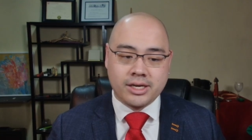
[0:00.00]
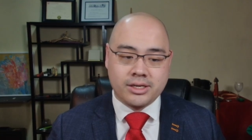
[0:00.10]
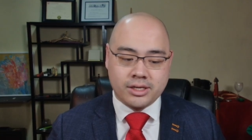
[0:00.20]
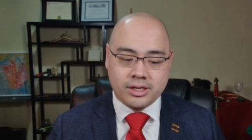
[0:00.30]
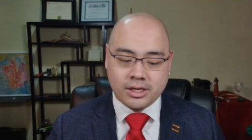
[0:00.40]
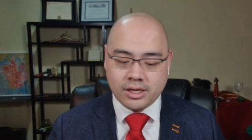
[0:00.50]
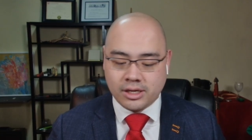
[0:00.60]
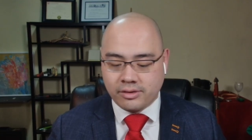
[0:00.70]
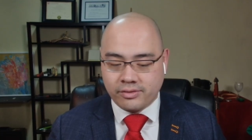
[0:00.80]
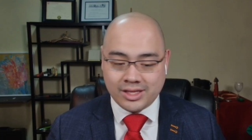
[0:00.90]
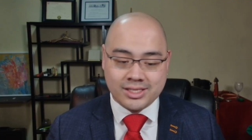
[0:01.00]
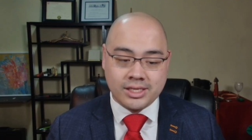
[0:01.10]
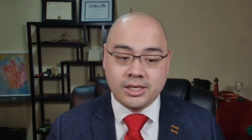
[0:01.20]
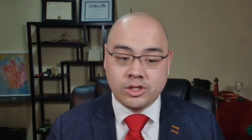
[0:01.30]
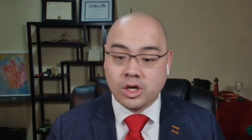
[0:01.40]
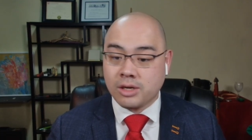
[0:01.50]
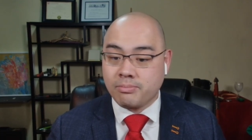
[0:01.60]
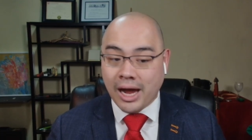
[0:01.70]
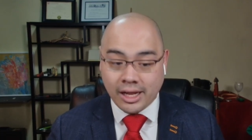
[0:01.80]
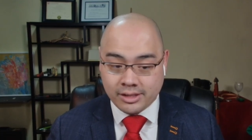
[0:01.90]
idea of this yin and yang
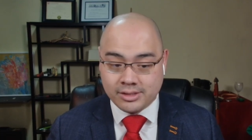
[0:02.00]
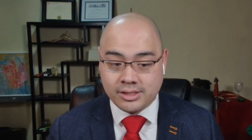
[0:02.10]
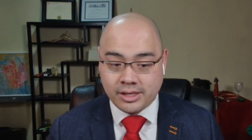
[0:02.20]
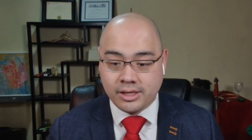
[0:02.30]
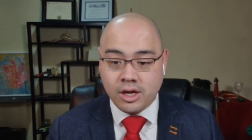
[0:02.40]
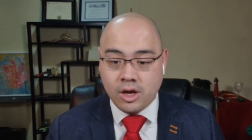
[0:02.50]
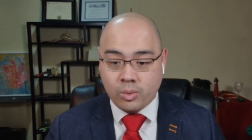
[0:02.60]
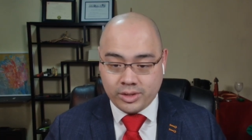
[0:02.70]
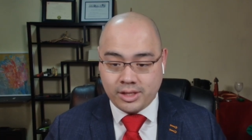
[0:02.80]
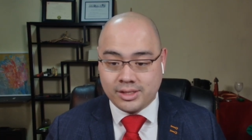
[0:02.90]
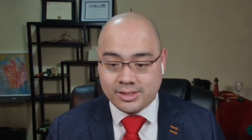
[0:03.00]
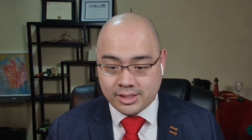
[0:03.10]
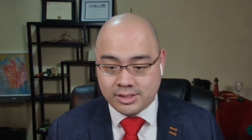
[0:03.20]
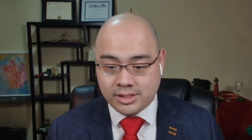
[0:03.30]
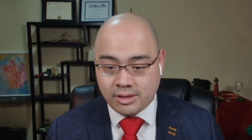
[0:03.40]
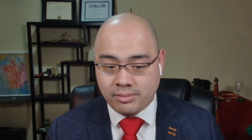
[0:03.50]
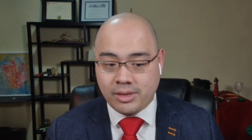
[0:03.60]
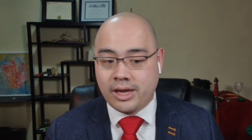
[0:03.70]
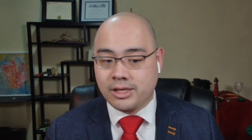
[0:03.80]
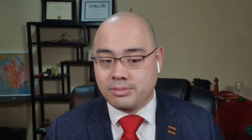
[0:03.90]
balancing within the
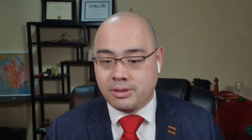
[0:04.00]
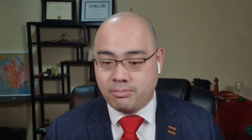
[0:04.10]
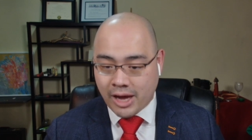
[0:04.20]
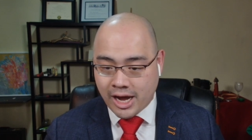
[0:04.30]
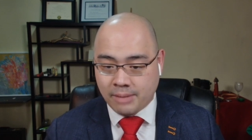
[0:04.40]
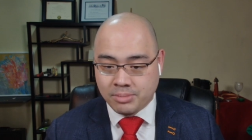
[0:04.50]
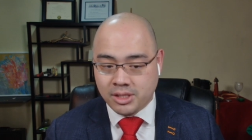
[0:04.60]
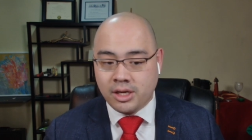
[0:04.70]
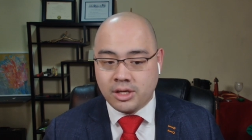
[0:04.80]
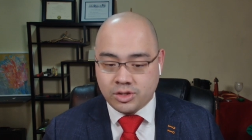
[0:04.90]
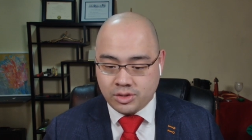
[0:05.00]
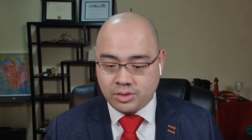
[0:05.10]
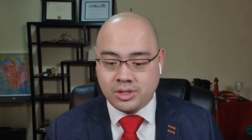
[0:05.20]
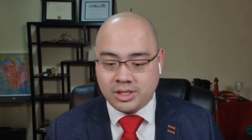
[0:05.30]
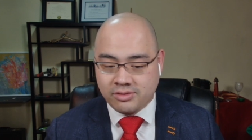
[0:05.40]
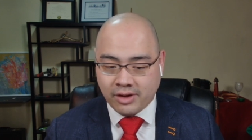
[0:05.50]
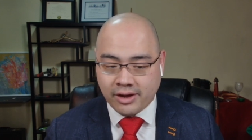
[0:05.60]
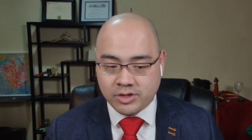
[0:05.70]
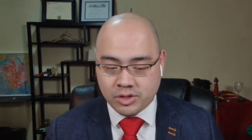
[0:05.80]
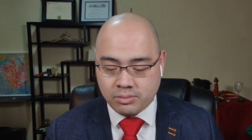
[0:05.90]
system, and it's been mapped to these
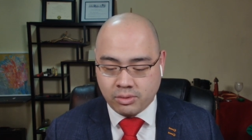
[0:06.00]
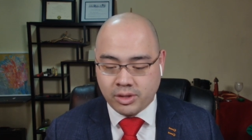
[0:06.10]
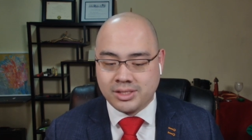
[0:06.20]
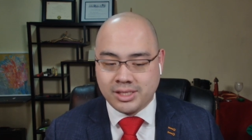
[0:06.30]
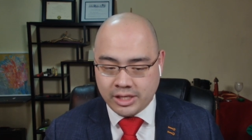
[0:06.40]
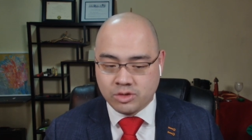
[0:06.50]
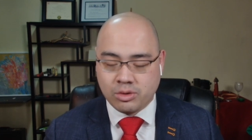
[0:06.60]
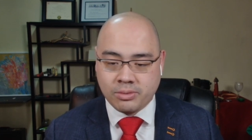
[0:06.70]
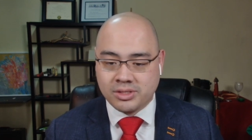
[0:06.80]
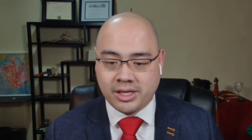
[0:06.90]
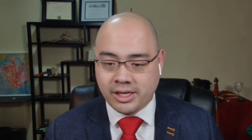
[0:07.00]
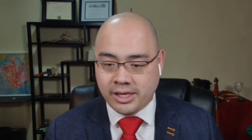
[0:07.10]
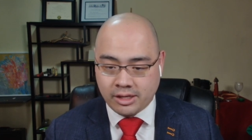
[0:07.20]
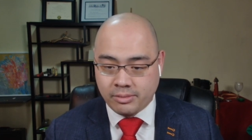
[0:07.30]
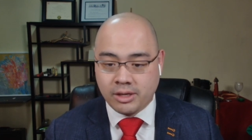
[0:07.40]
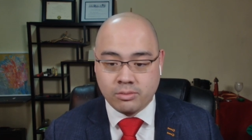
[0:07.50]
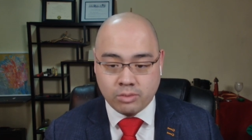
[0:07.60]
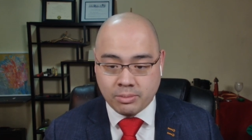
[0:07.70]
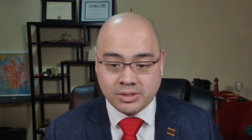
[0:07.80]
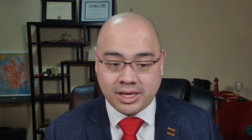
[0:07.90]
five shu points, each representing an element,
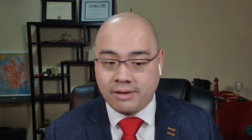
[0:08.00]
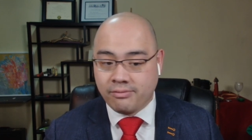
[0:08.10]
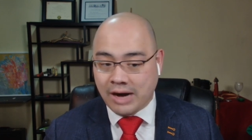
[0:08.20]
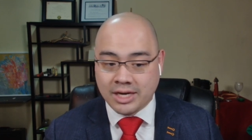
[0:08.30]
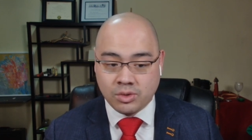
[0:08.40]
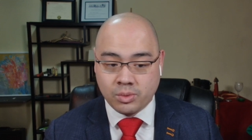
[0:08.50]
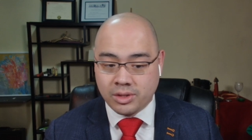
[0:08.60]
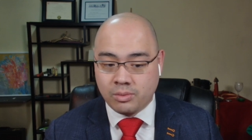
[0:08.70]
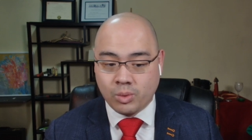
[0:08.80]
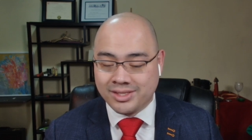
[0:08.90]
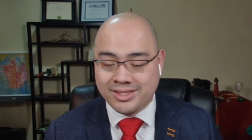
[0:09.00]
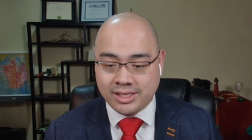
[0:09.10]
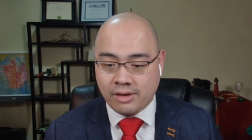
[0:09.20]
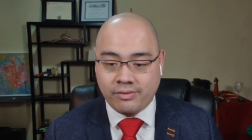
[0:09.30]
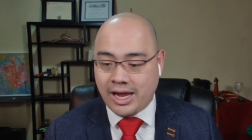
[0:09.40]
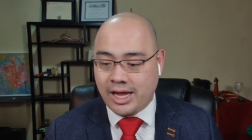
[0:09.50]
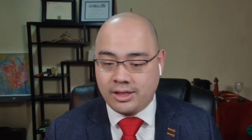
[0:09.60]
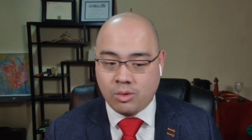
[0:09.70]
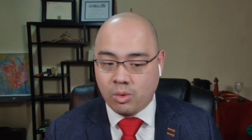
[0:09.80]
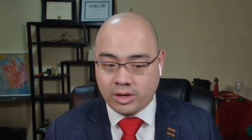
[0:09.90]
representing a fractal within oneself,
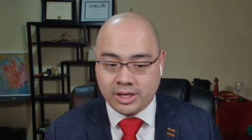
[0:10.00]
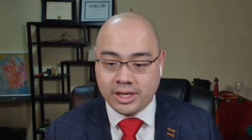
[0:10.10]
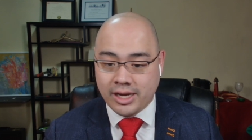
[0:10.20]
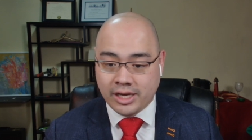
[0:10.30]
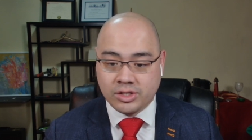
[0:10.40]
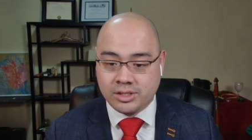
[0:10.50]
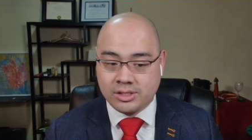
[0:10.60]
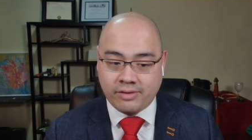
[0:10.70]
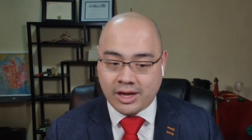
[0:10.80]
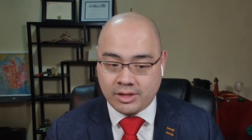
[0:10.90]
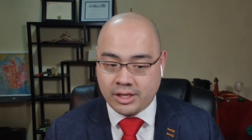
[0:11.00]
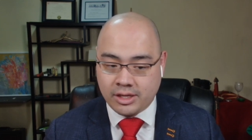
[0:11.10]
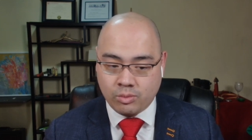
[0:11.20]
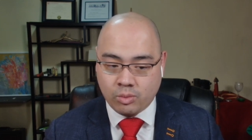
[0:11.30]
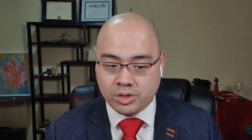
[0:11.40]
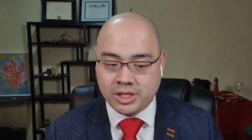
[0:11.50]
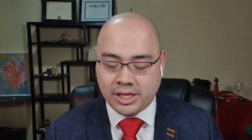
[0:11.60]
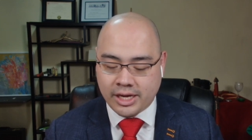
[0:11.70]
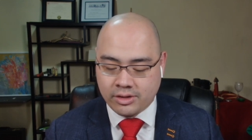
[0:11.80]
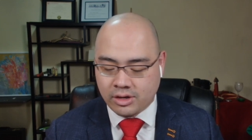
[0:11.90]
and the organ connections of how they can work
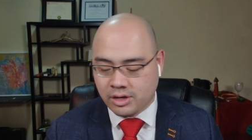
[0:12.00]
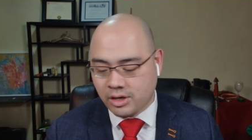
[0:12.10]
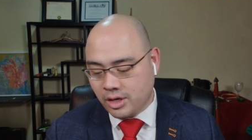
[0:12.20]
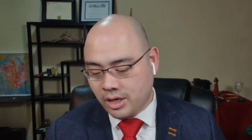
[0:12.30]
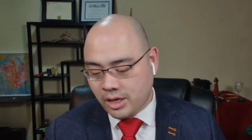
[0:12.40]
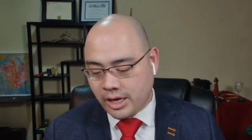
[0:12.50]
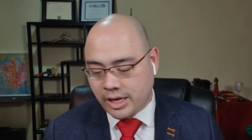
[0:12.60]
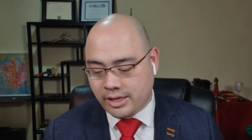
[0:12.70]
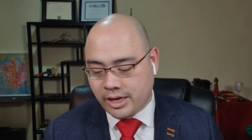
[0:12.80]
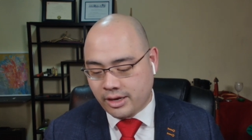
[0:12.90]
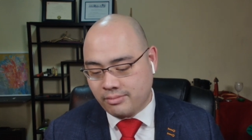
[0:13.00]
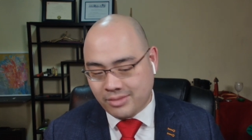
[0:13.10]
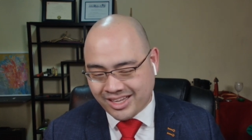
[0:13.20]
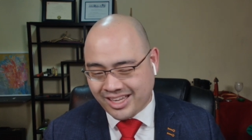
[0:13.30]
together. And then